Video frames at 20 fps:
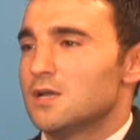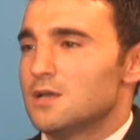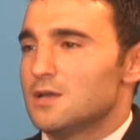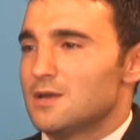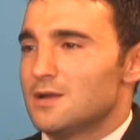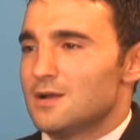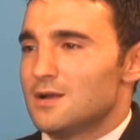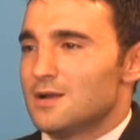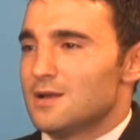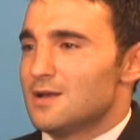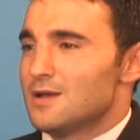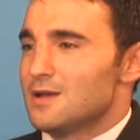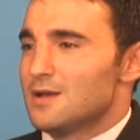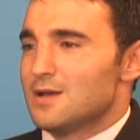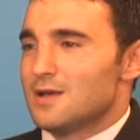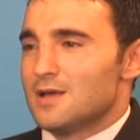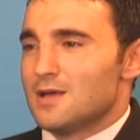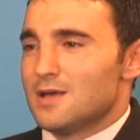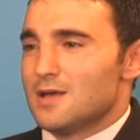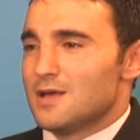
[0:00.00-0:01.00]
It's hard to
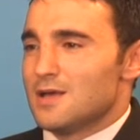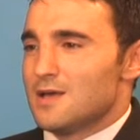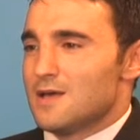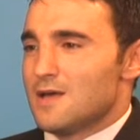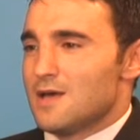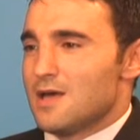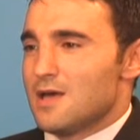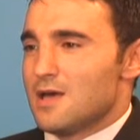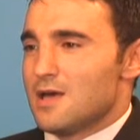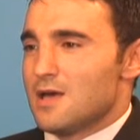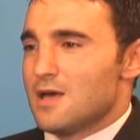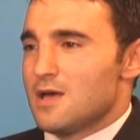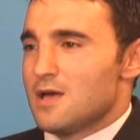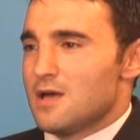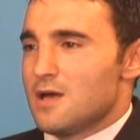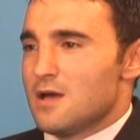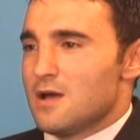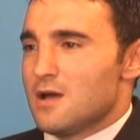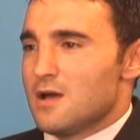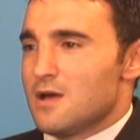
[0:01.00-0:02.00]
do if you don't talk.
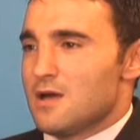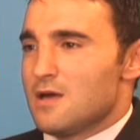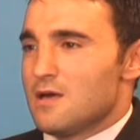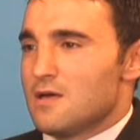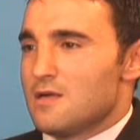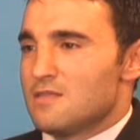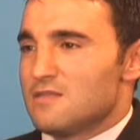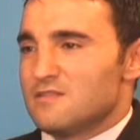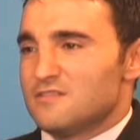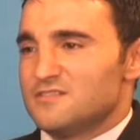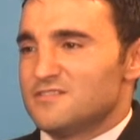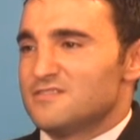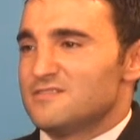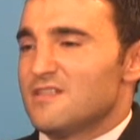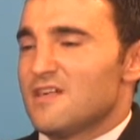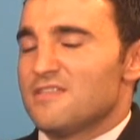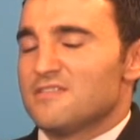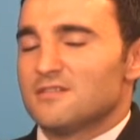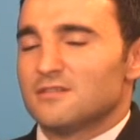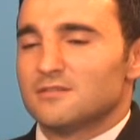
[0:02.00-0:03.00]
There's
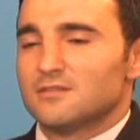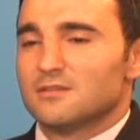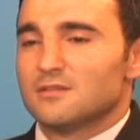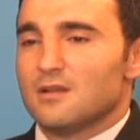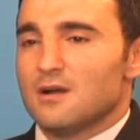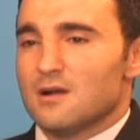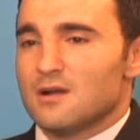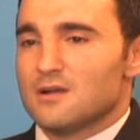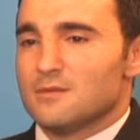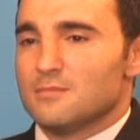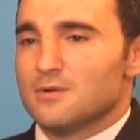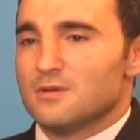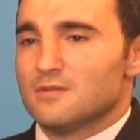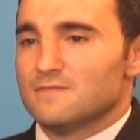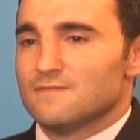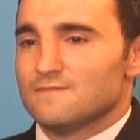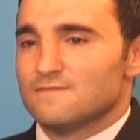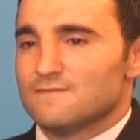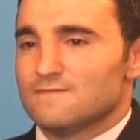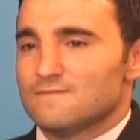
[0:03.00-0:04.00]
nothing to talk about.
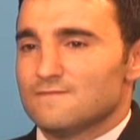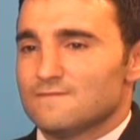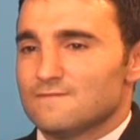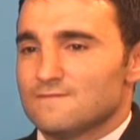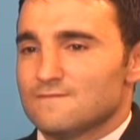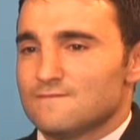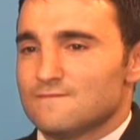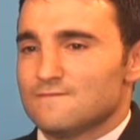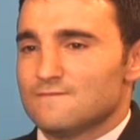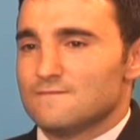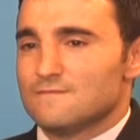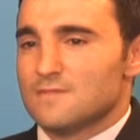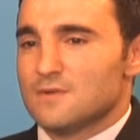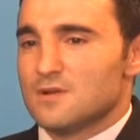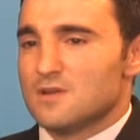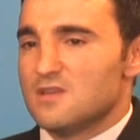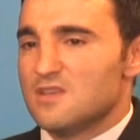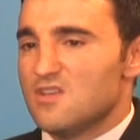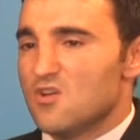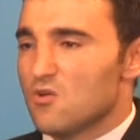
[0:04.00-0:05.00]

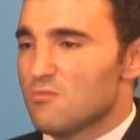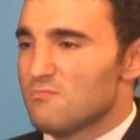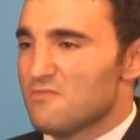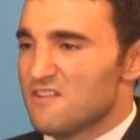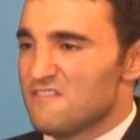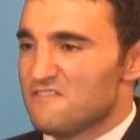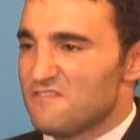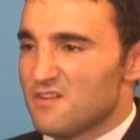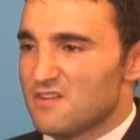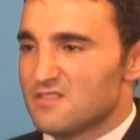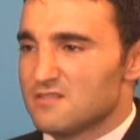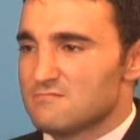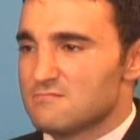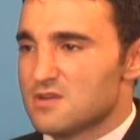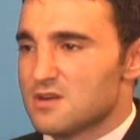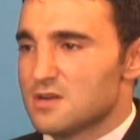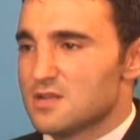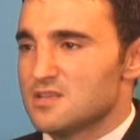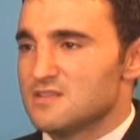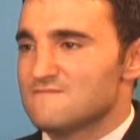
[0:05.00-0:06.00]
You owe my father
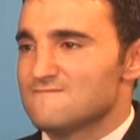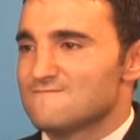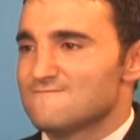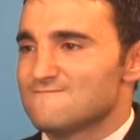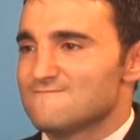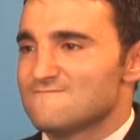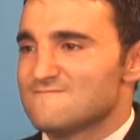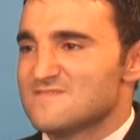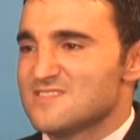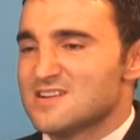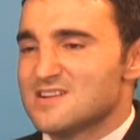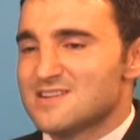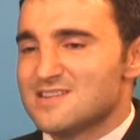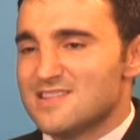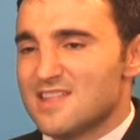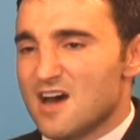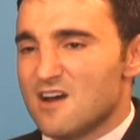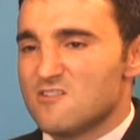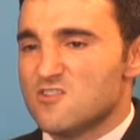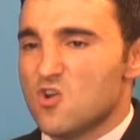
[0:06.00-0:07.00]
money,
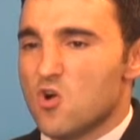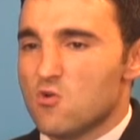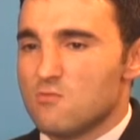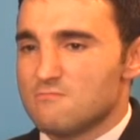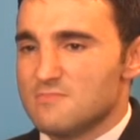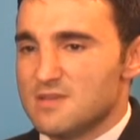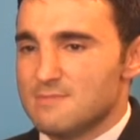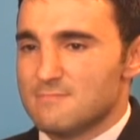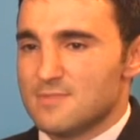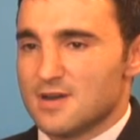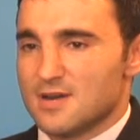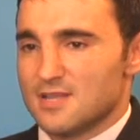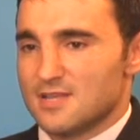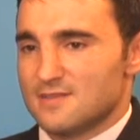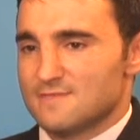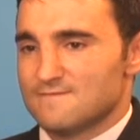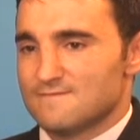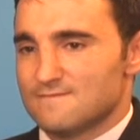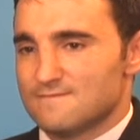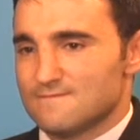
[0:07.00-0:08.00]
now you owe me money.
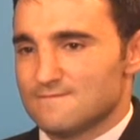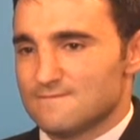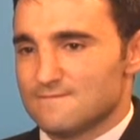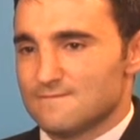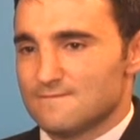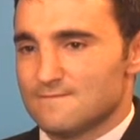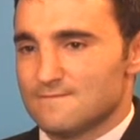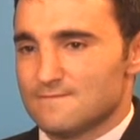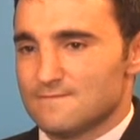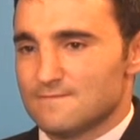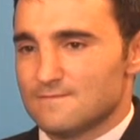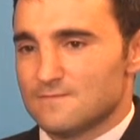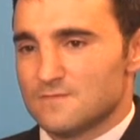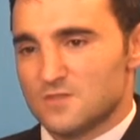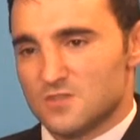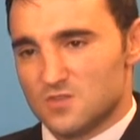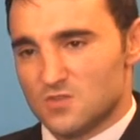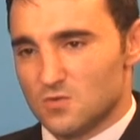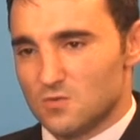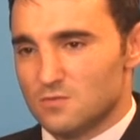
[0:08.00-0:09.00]

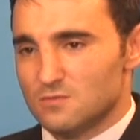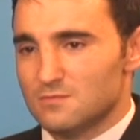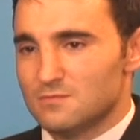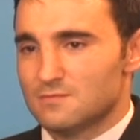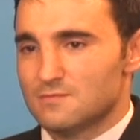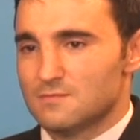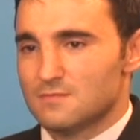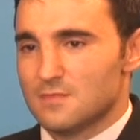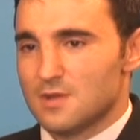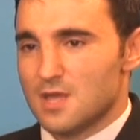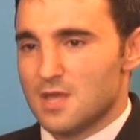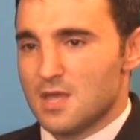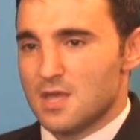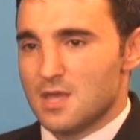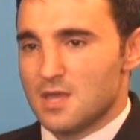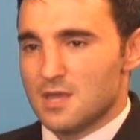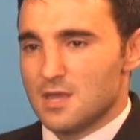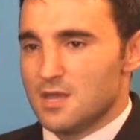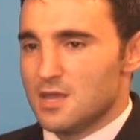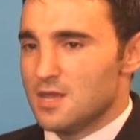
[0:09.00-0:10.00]
Soon,
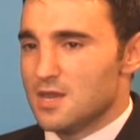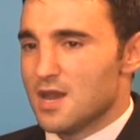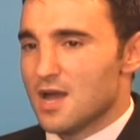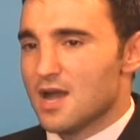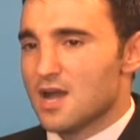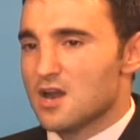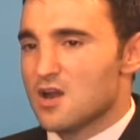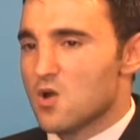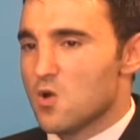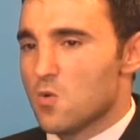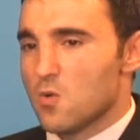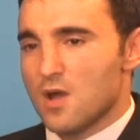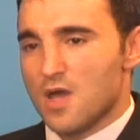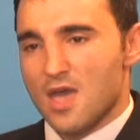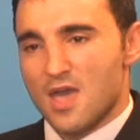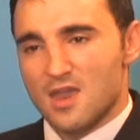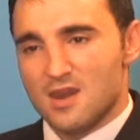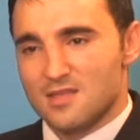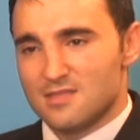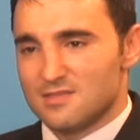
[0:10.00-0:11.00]
you're not gonna owe
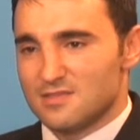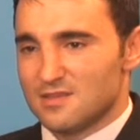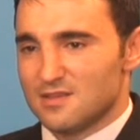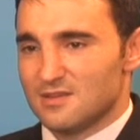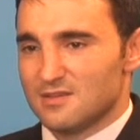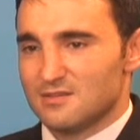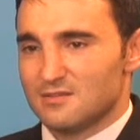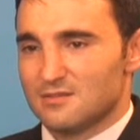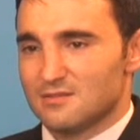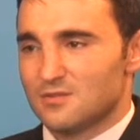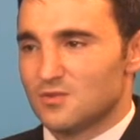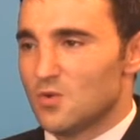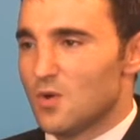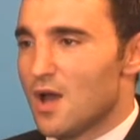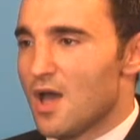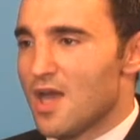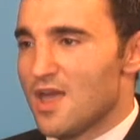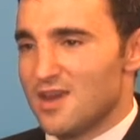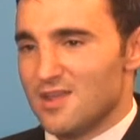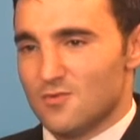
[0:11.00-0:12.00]
anything to
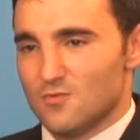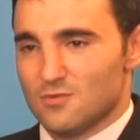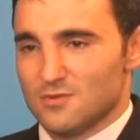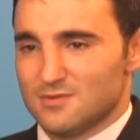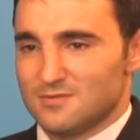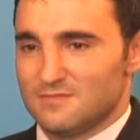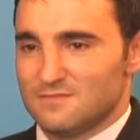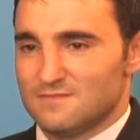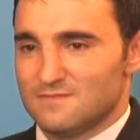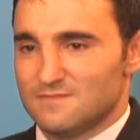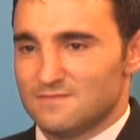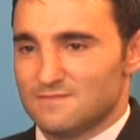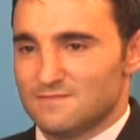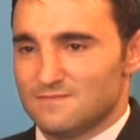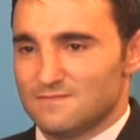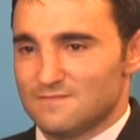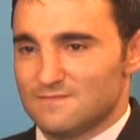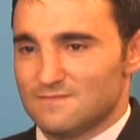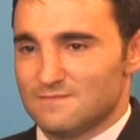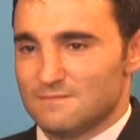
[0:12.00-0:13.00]
anyone
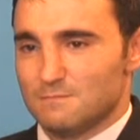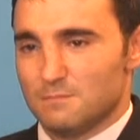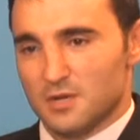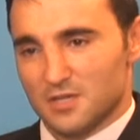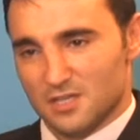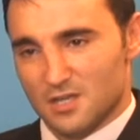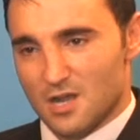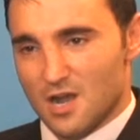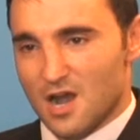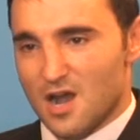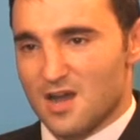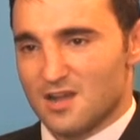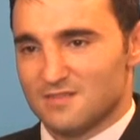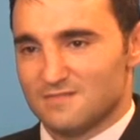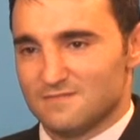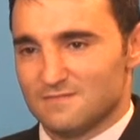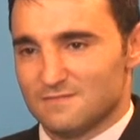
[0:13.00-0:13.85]
but God.